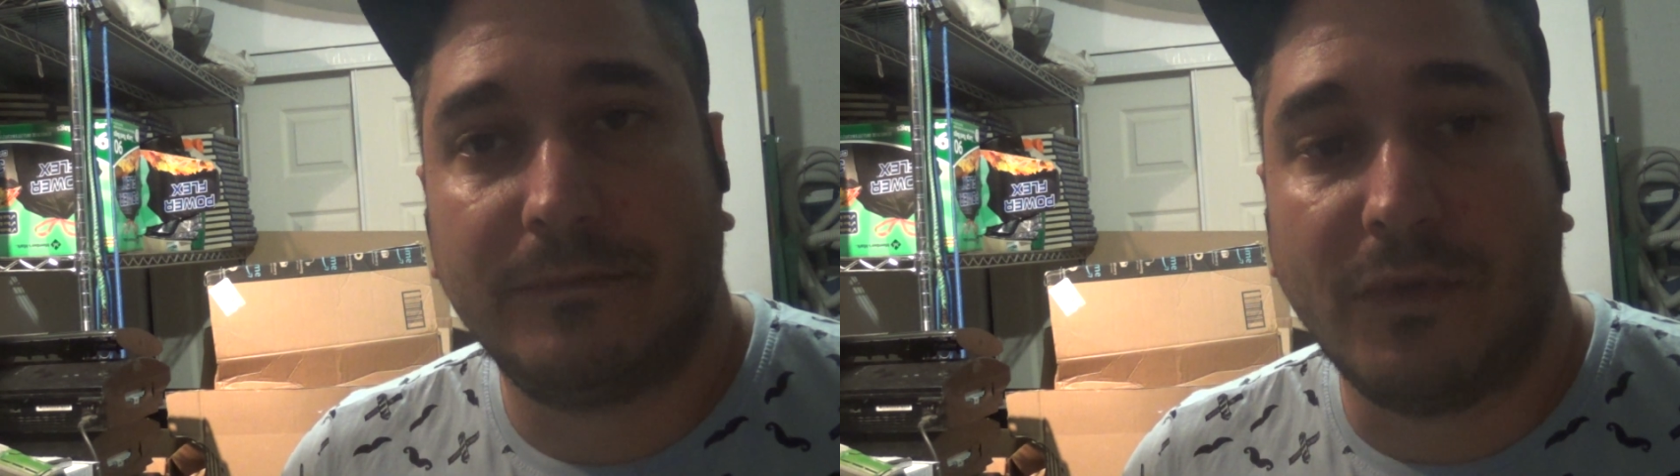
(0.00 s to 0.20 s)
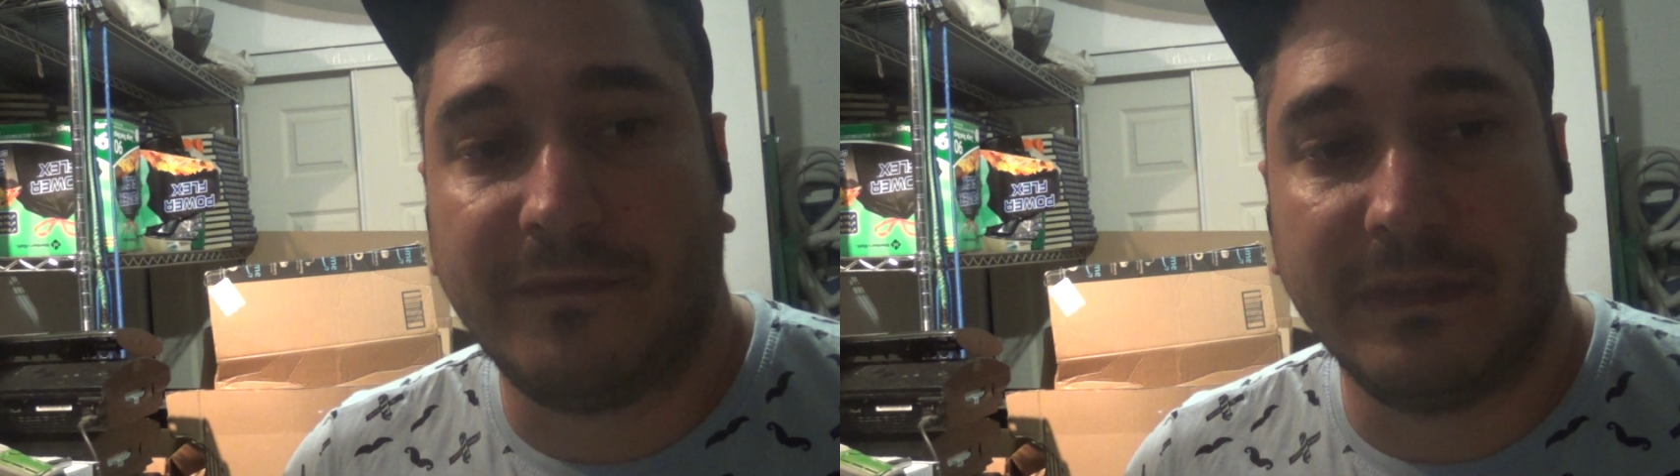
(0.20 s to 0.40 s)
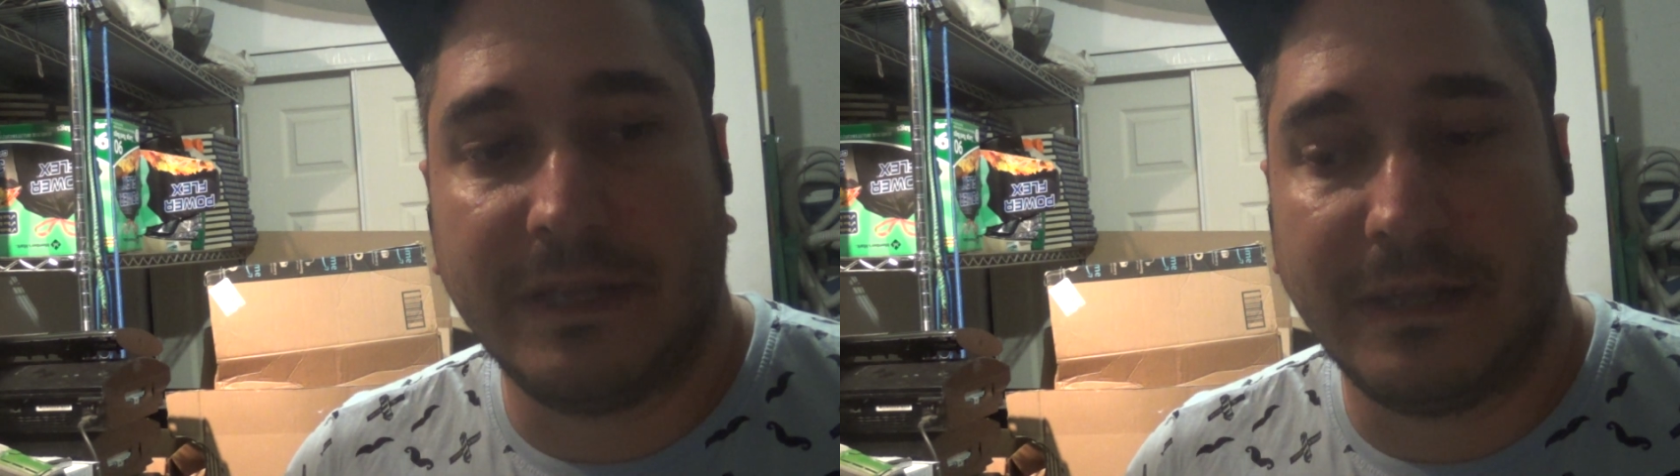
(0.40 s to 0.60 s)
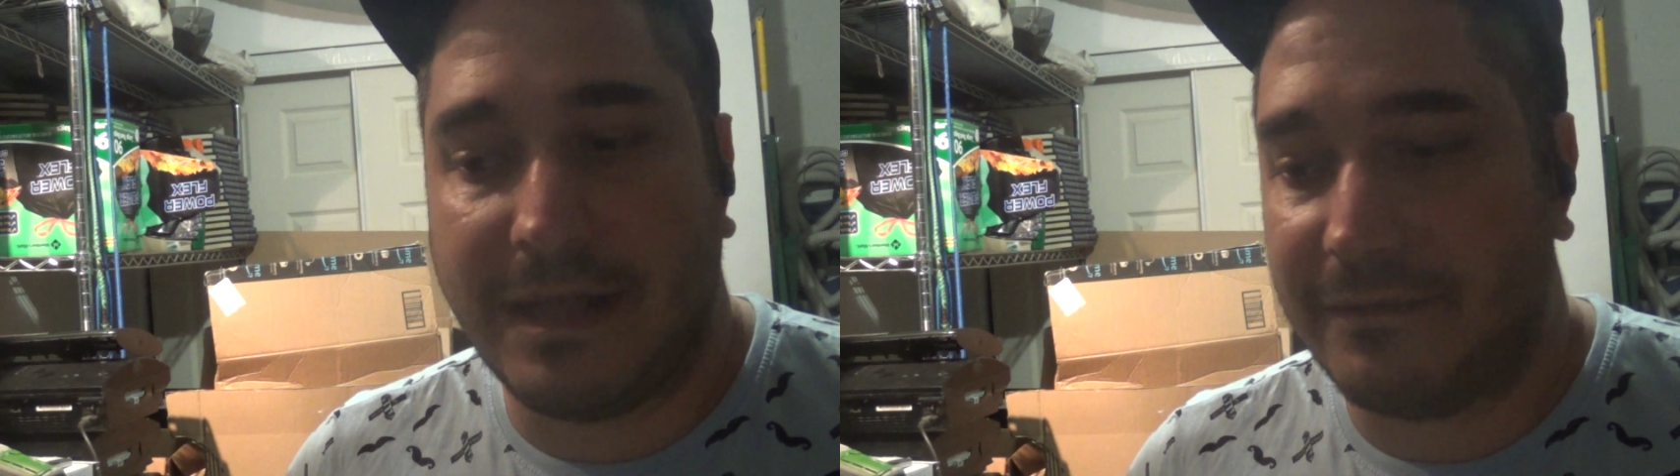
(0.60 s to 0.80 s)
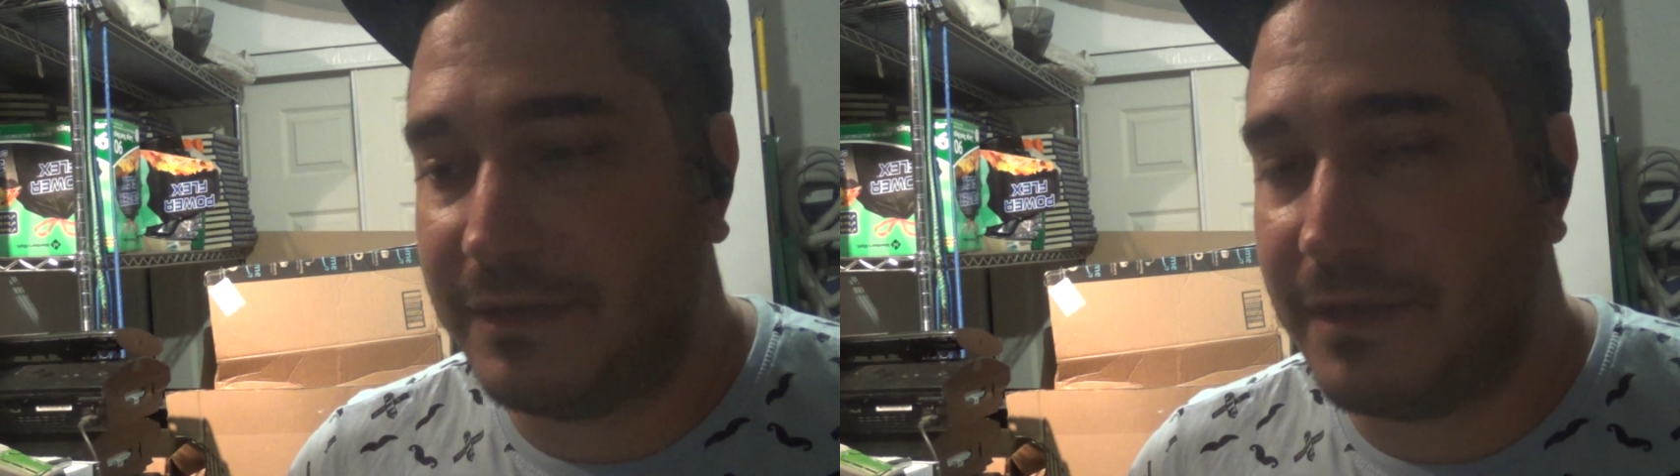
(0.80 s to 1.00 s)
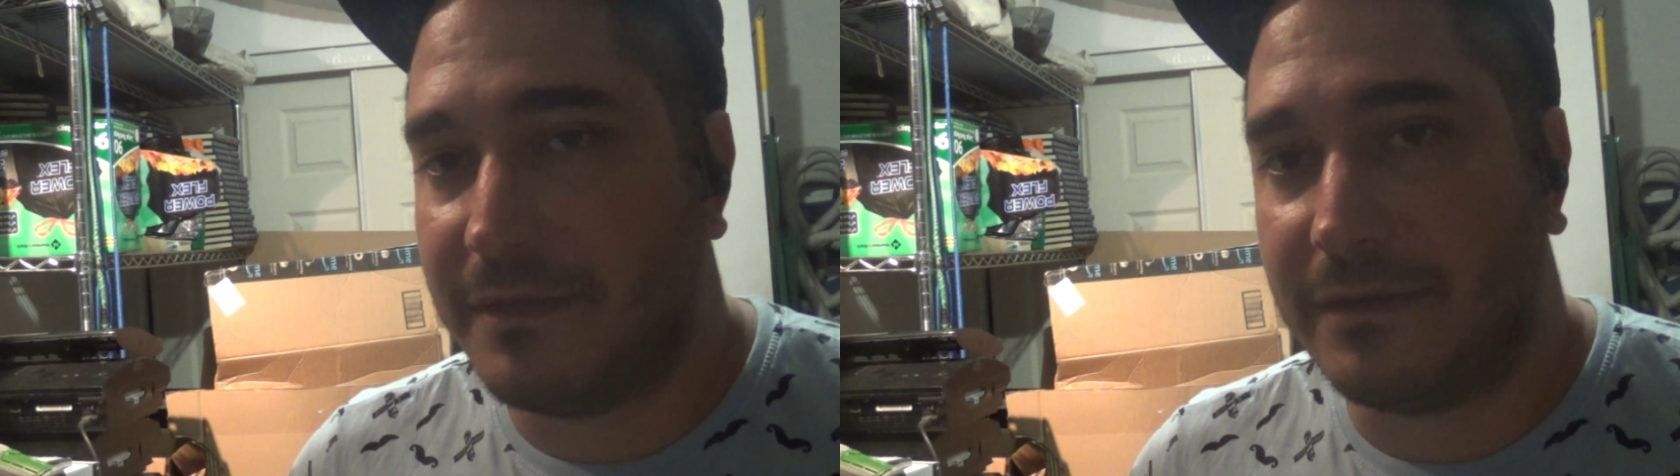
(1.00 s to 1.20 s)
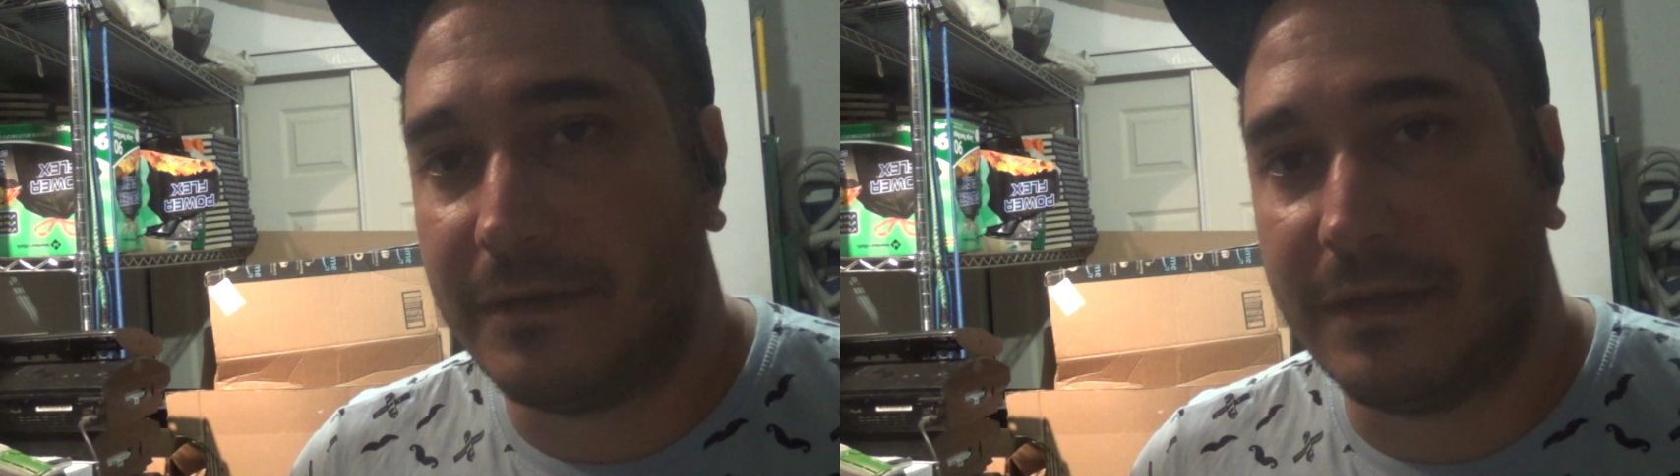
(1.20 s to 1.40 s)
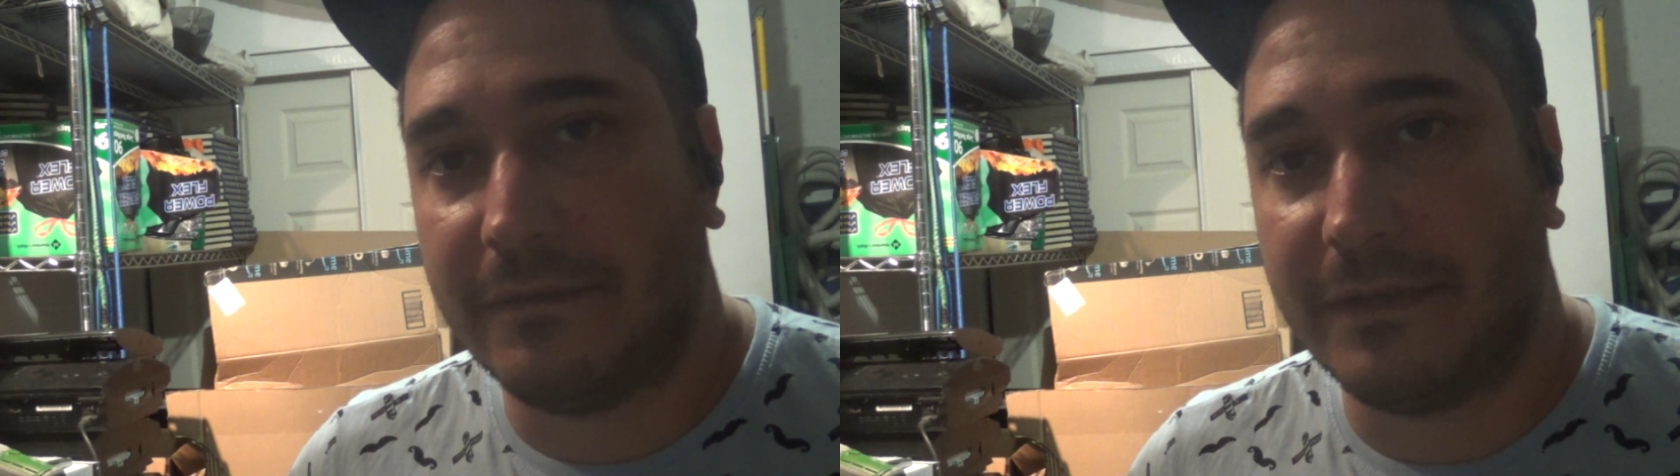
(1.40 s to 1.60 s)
hopefully I'll have another